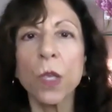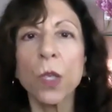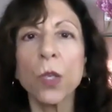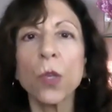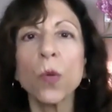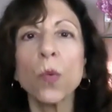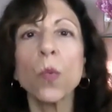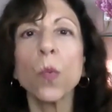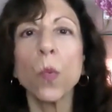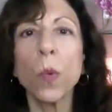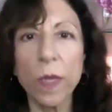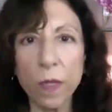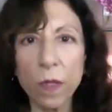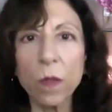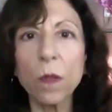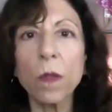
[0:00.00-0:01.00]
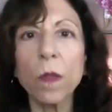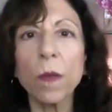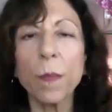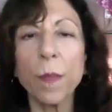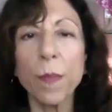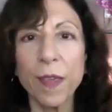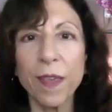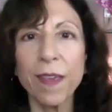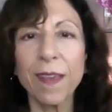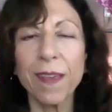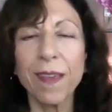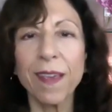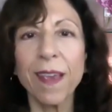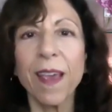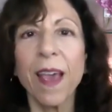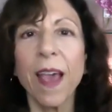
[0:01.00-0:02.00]
You will
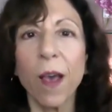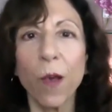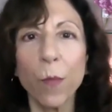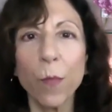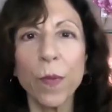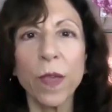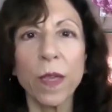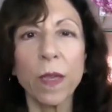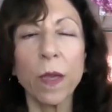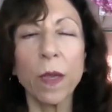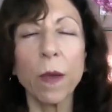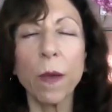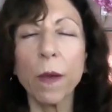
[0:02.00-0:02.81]
be helping